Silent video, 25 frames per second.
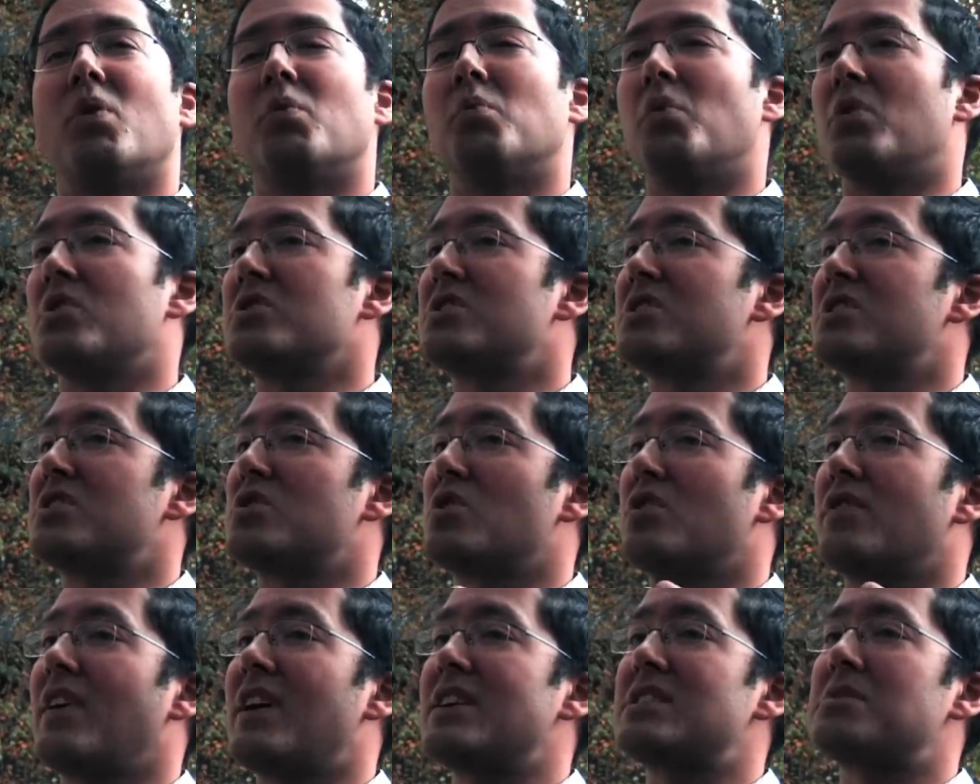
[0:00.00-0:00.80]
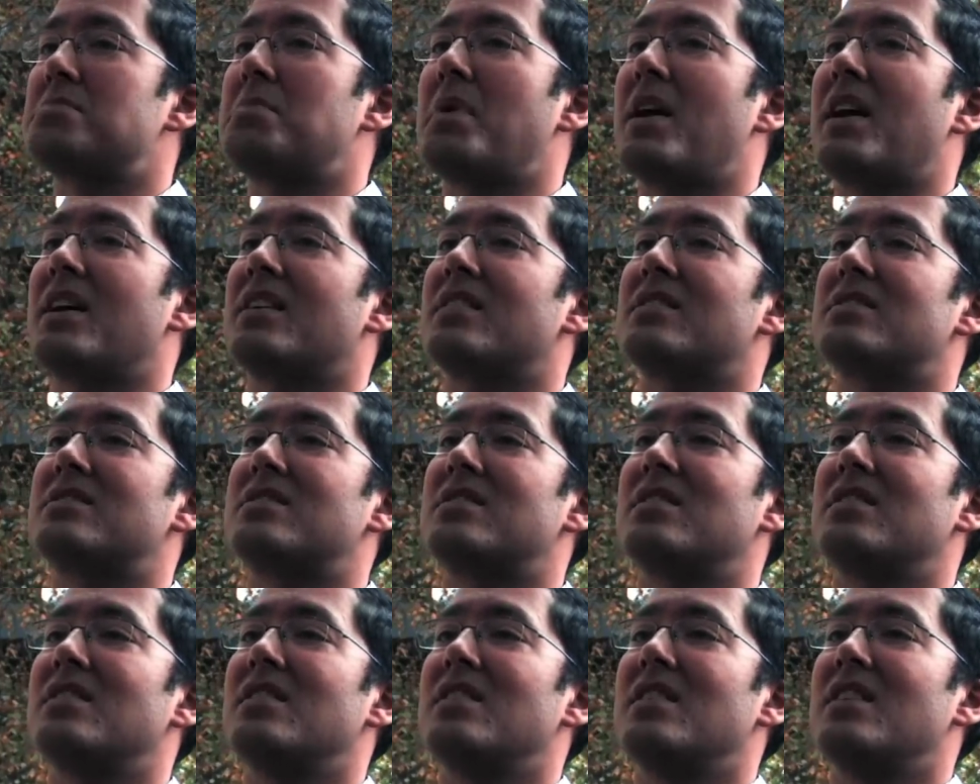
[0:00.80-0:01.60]
What's the sort of aspect?
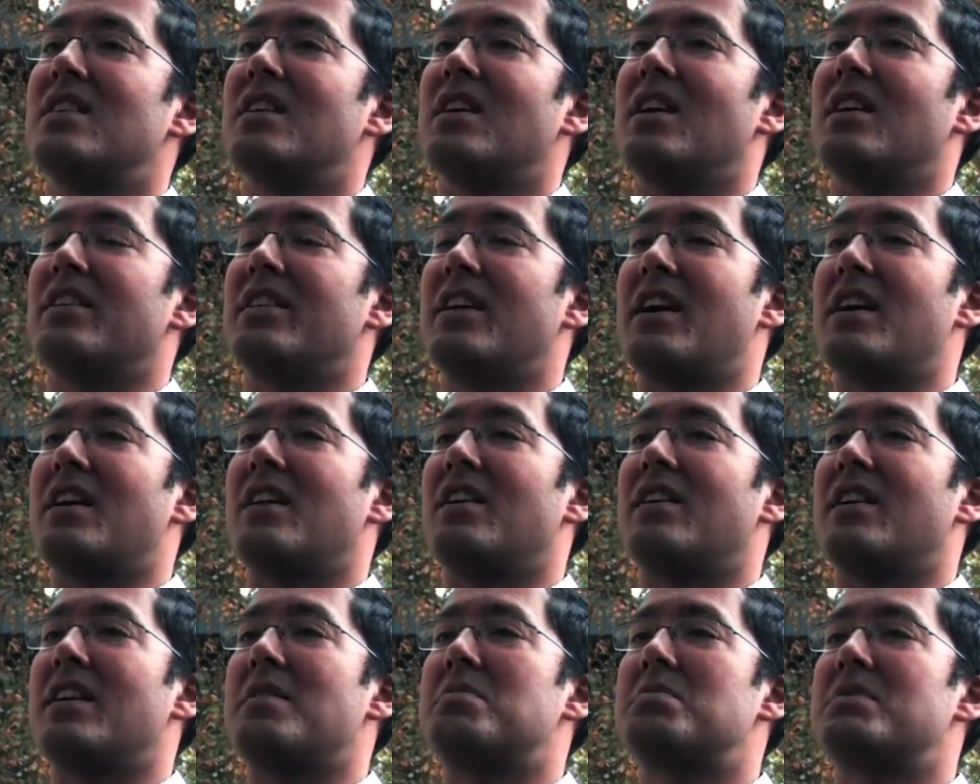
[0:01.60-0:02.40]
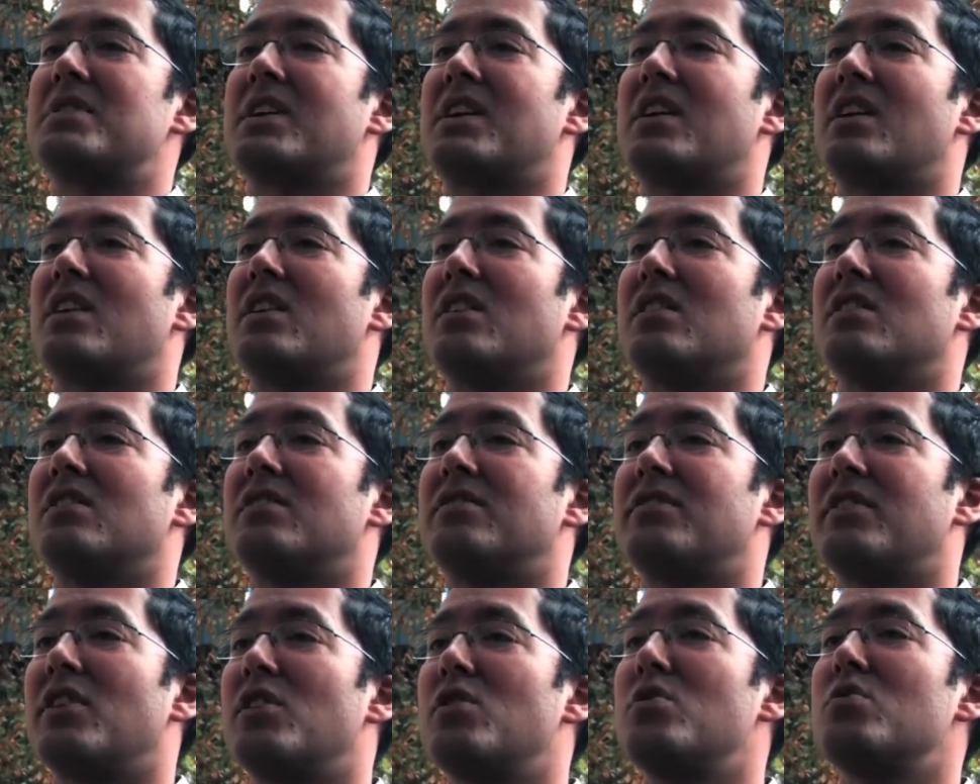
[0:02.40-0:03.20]
Are there particular
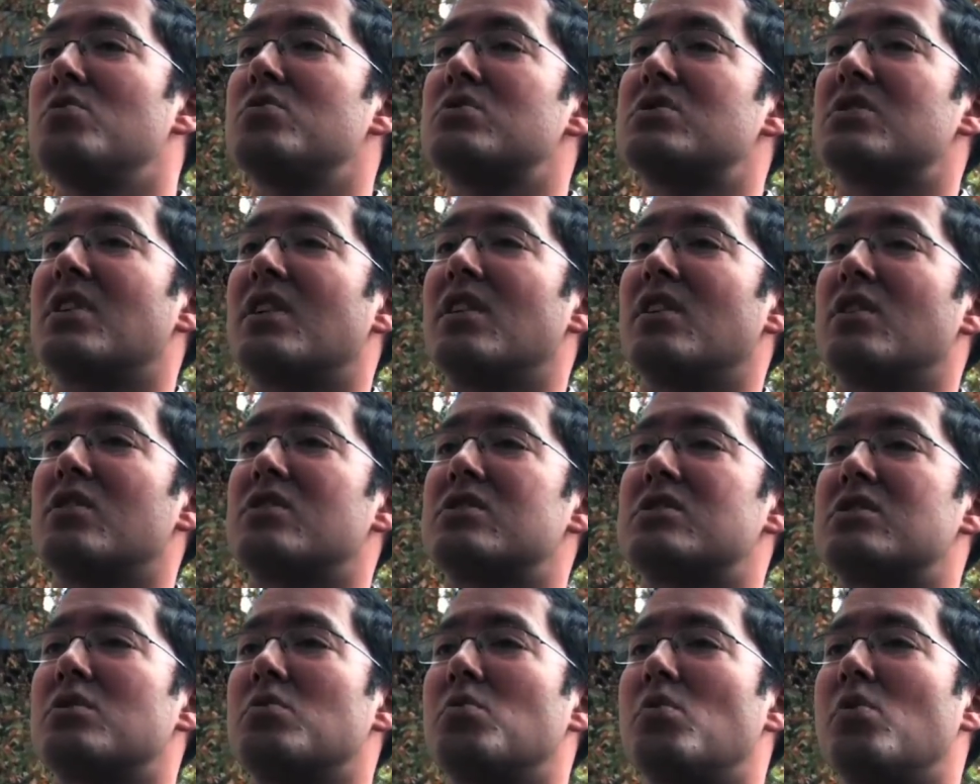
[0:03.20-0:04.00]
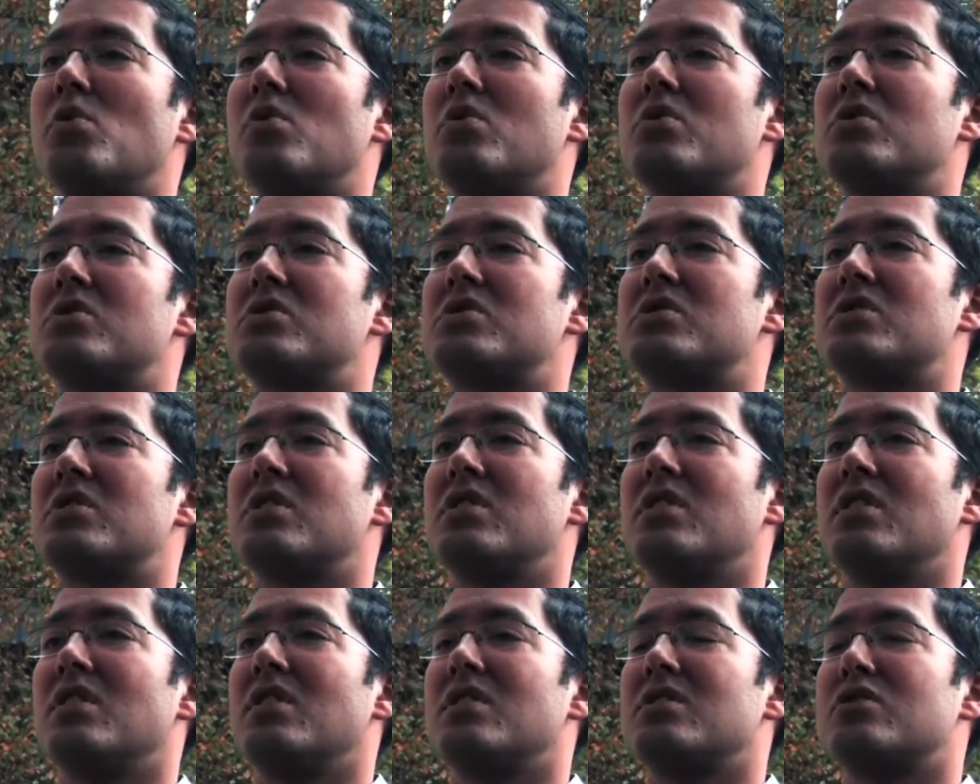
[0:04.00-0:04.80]
views that it looks towards?
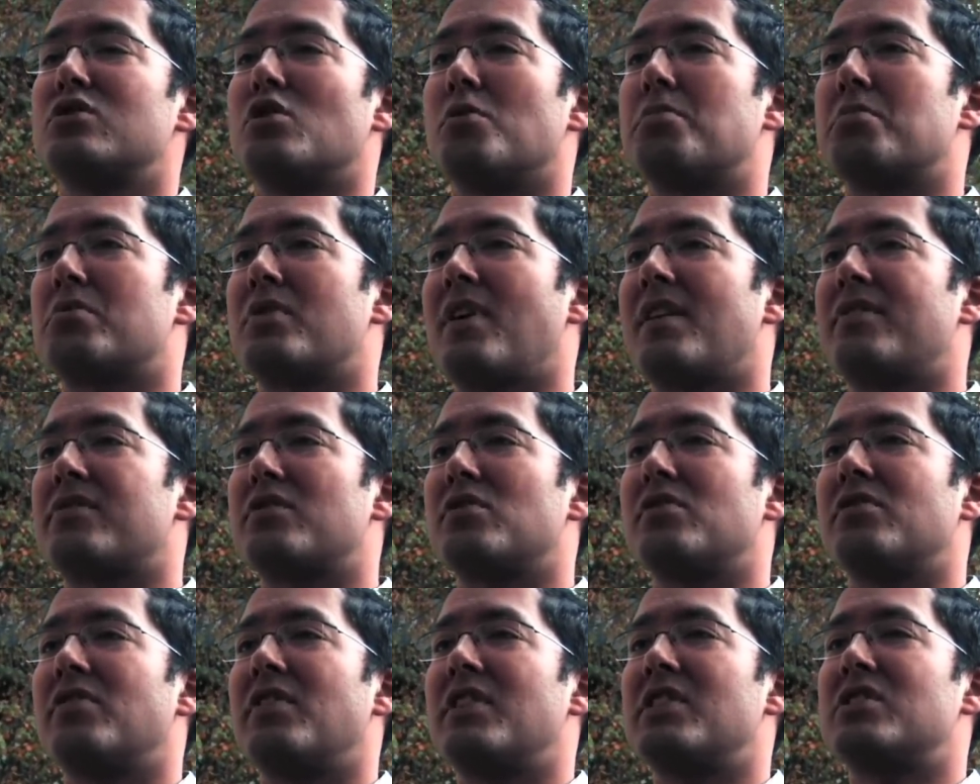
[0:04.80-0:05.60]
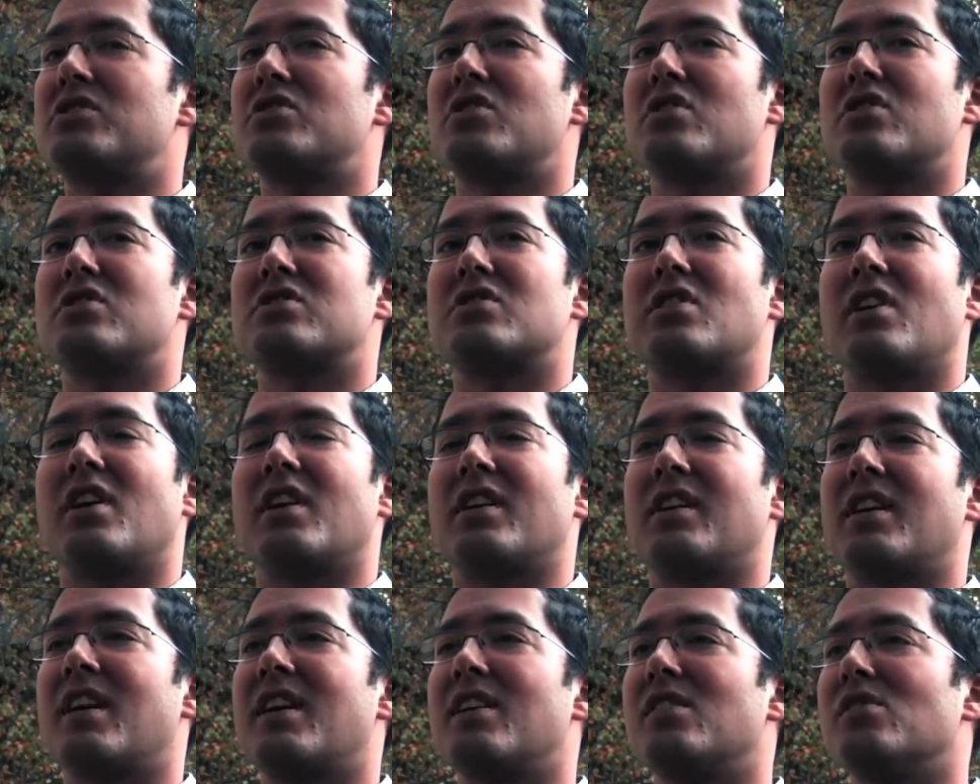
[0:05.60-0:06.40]
Topographical features
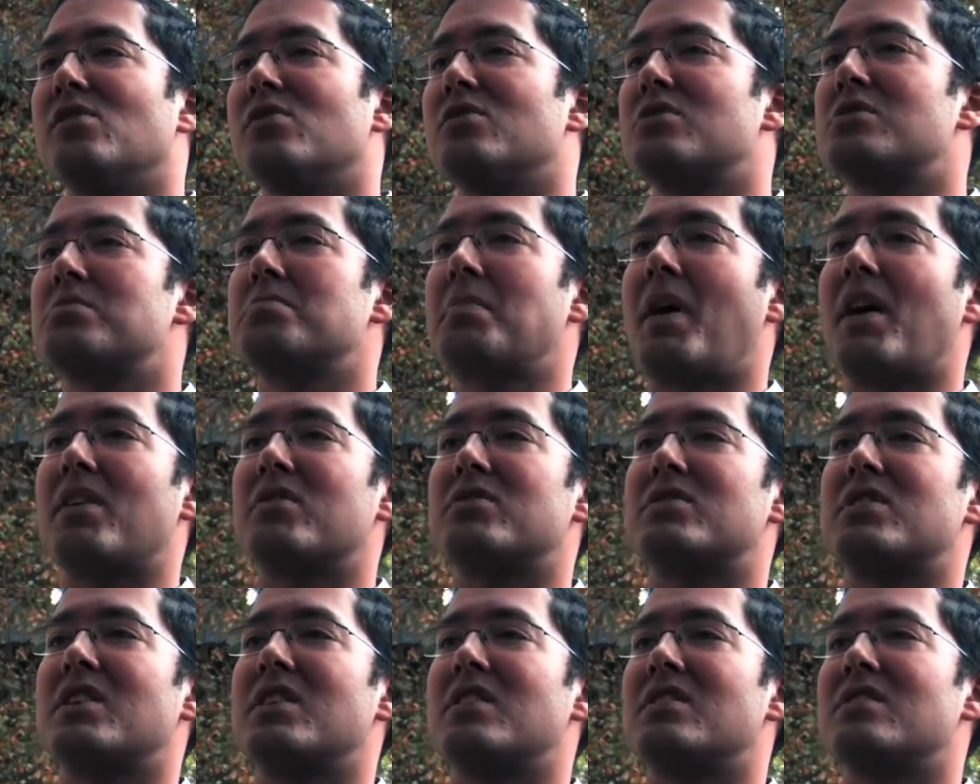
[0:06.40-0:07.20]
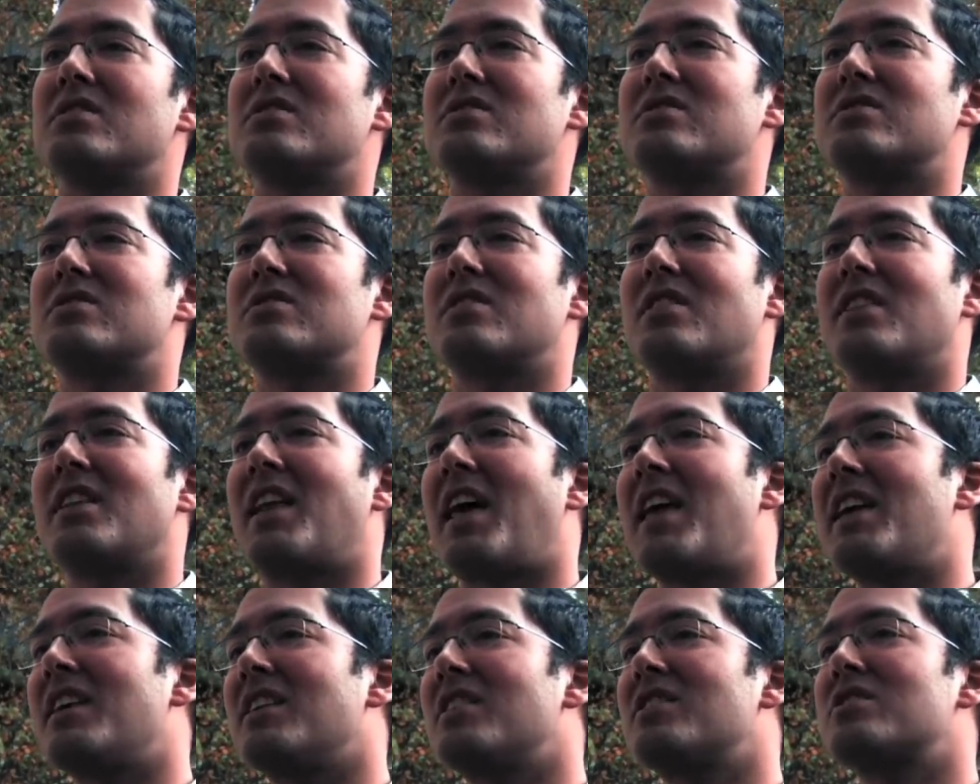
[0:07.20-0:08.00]
like hills, mountains,
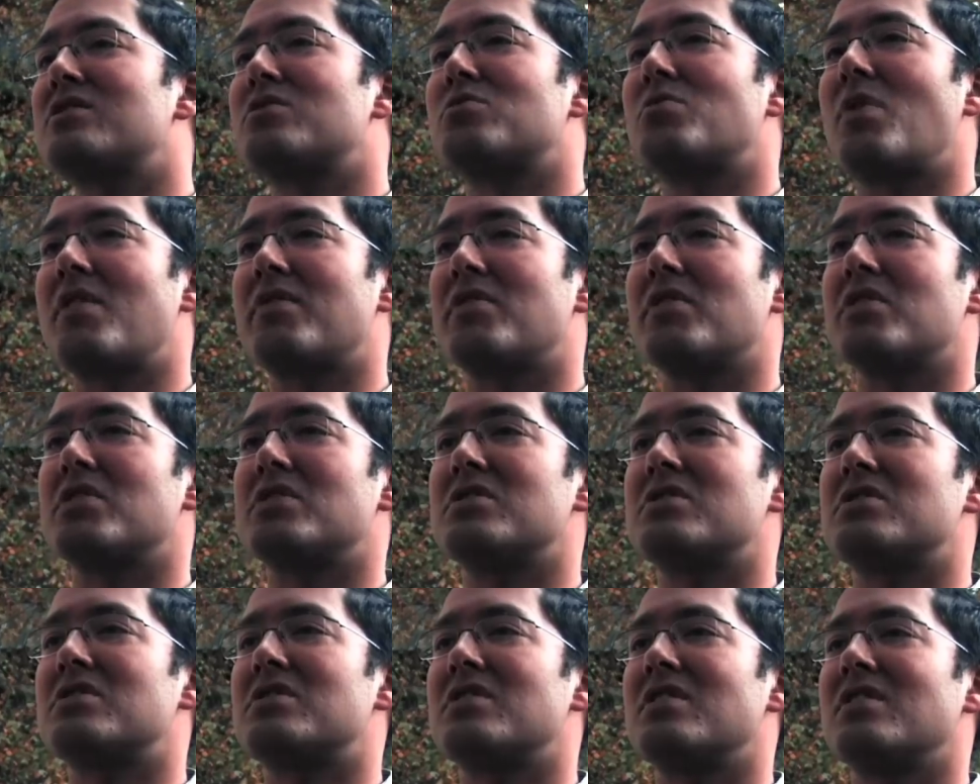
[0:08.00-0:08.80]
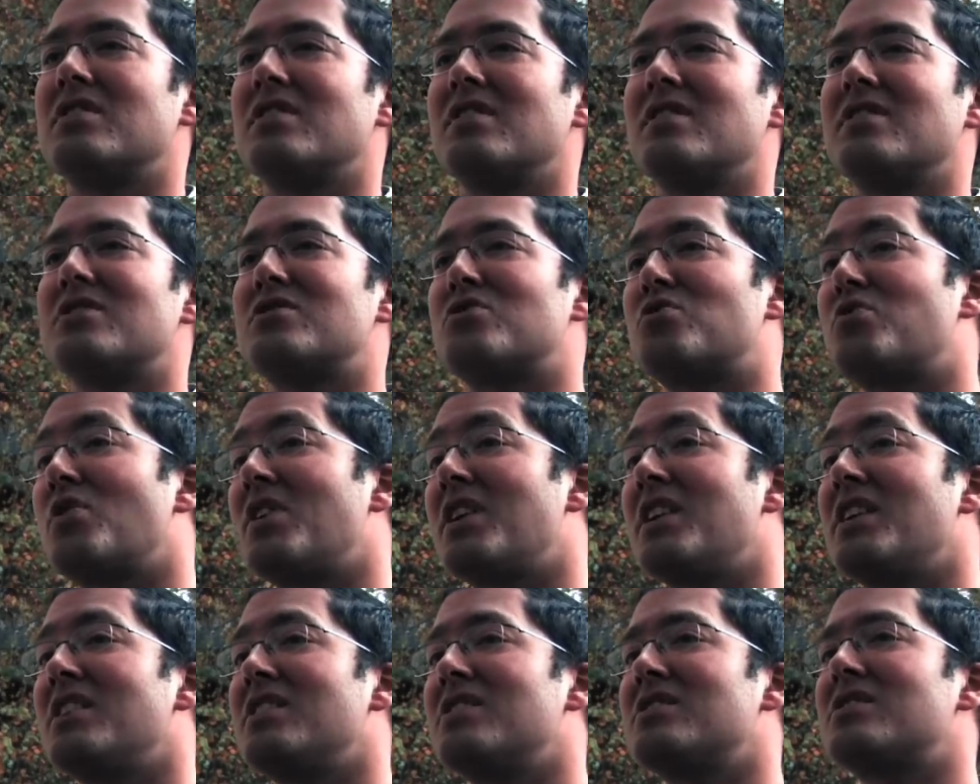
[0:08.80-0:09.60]
lakes, rivers,
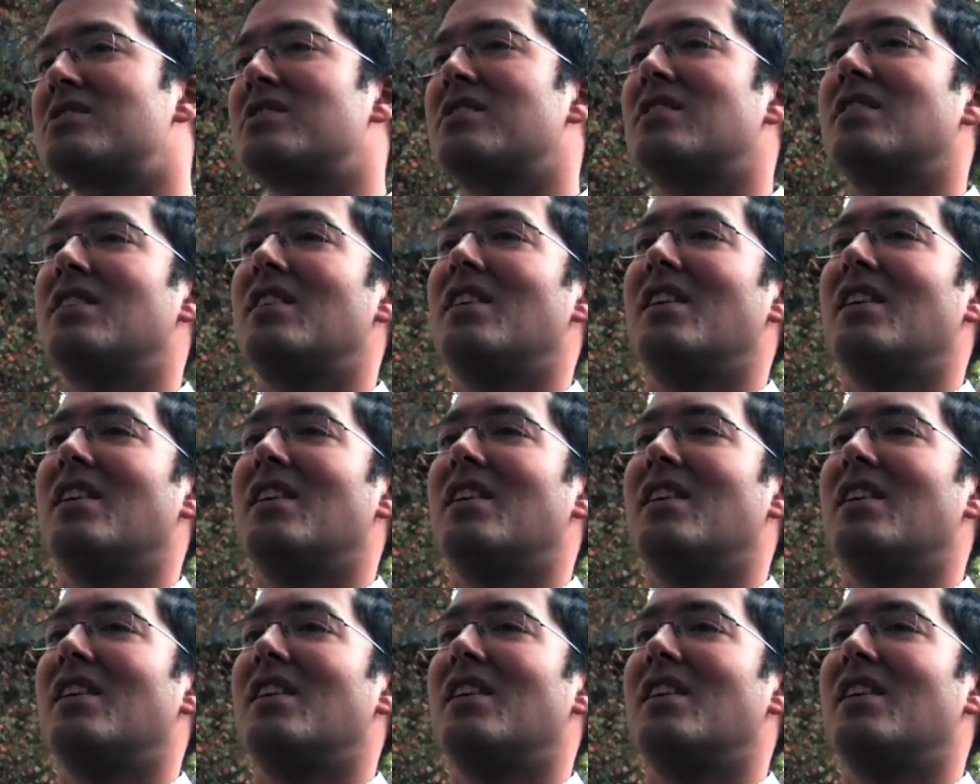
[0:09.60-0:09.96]
trees.